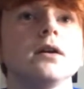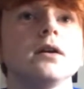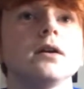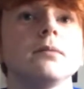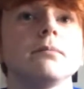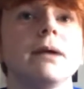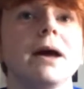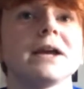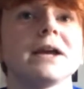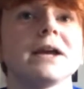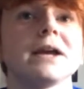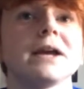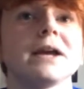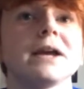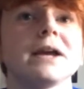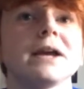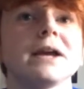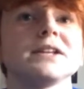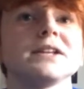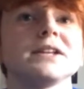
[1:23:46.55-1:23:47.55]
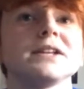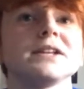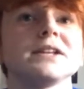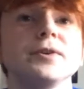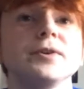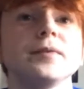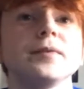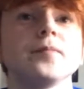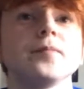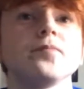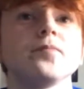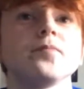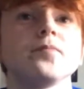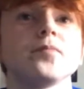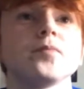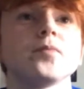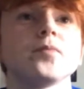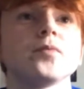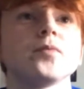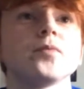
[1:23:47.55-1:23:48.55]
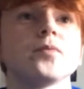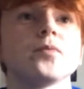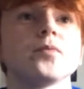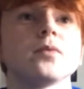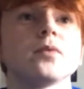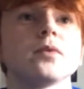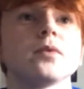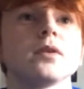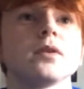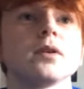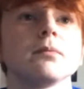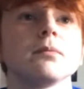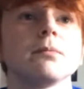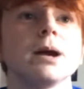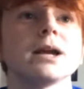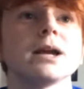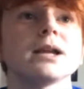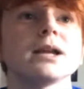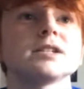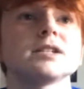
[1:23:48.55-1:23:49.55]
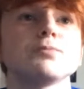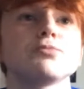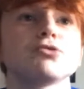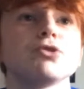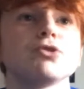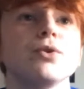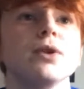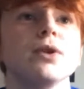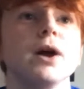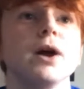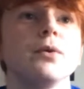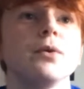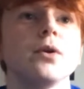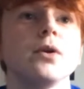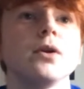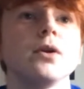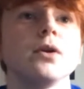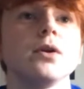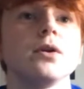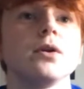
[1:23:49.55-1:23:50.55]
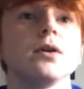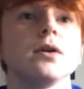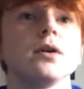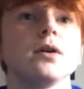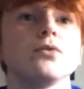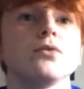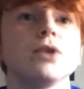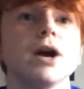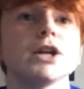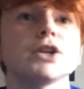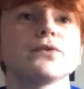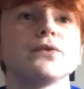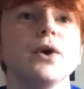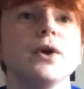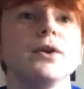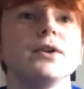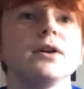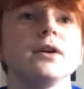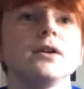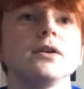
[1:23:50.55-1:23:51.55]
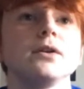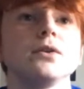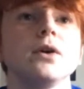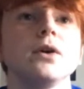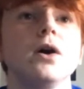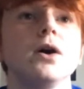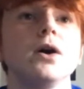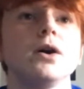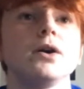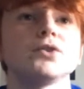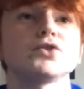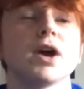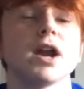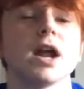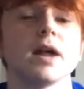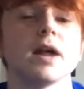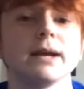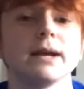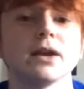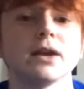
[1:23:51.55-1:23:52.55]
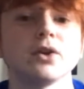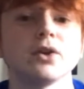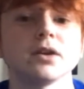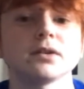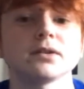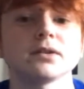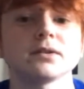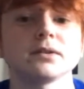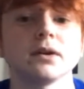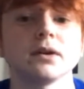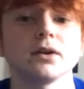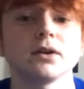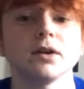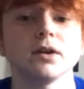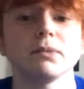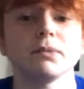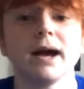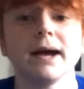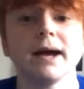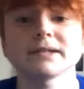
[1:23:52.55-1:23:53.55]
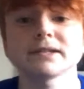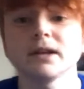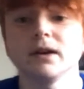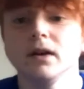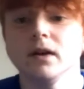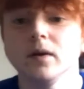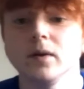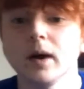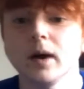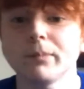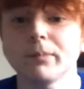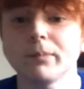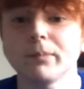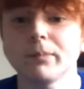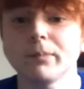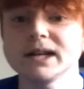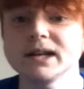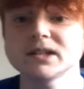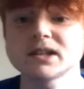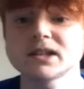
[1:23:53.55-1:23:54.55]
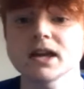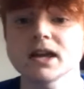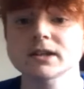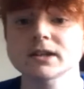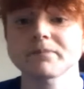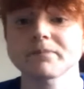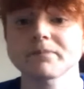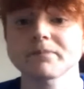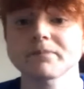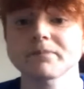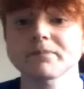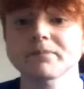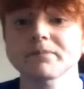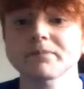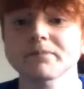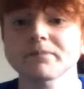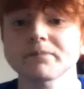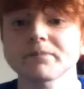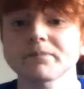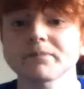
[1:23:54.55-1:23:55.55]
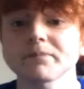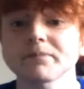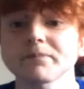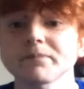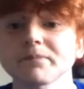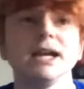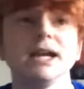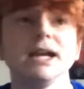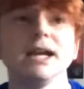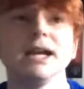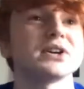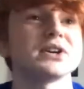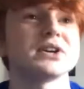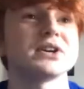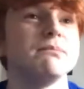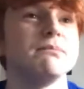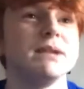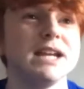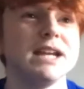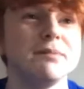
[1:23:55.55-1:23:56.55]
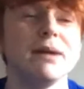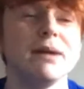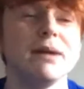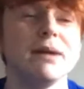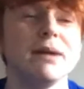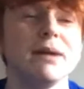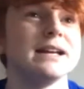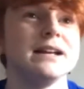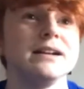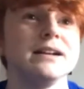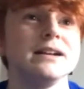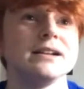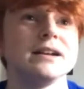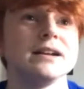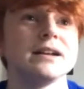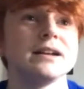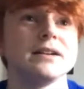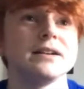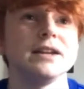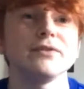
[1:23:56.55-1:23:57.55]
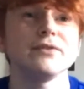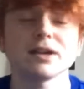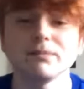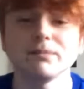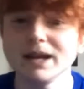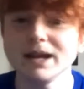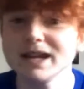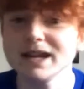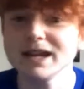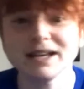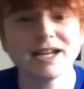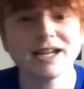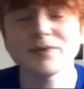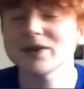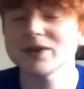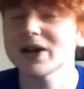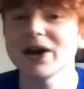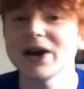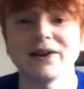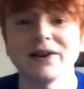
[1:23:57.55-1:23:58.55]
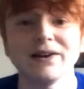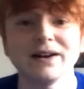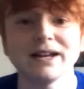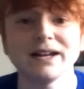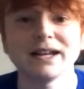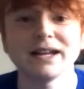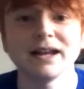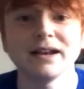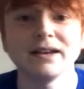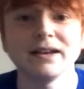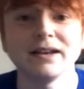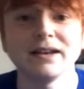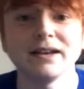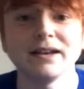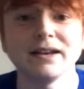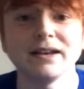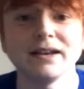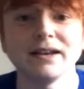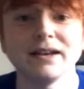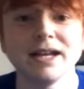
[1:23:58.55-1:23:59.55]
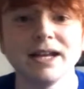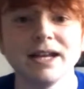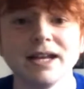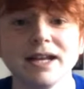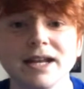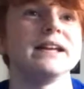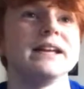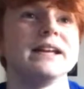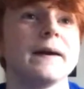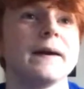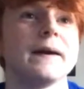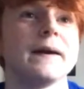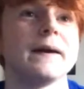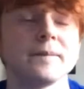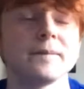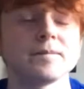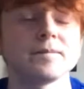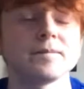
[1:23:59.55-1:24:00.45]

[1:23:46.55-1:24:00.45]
Back into Rashford. Back into Bruno. Rashford. Oh, trying to make a good pass. Pratik says, I can't believe this. Neither can me, mate. Neither can me. Neither can I. Neither can I.